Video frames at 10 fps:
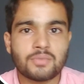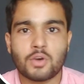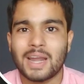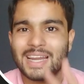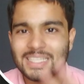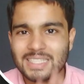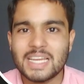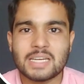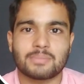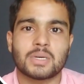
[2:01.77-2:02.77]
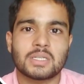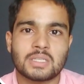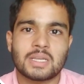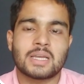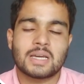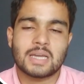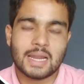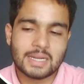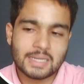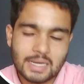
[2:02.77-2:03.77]
for adding three numbers,
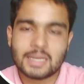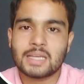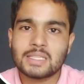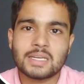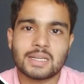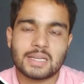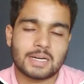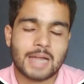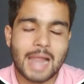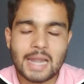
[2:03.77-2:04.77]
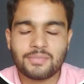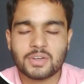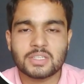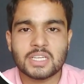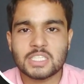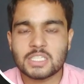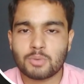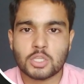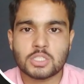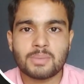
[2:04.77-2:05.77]
and another add function is
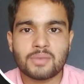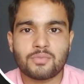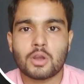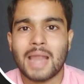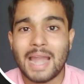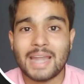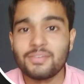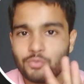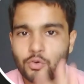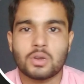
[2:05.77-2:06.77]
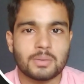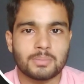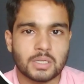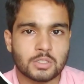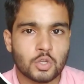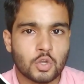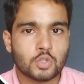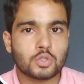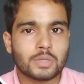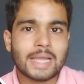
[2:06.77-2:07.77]
responsible for adding four numbers.
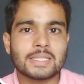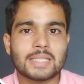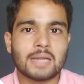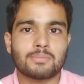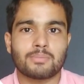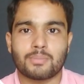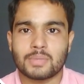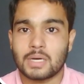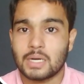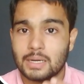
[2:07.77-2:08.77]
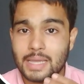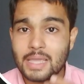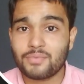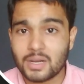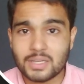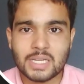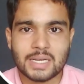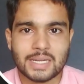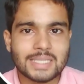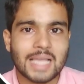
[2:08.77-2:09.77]
So like that, a
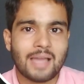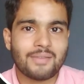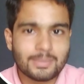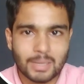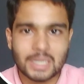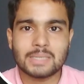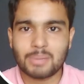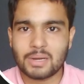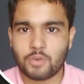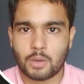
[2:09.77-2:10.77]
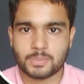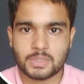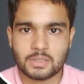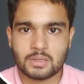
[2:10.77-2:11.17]
function is having multiple forms.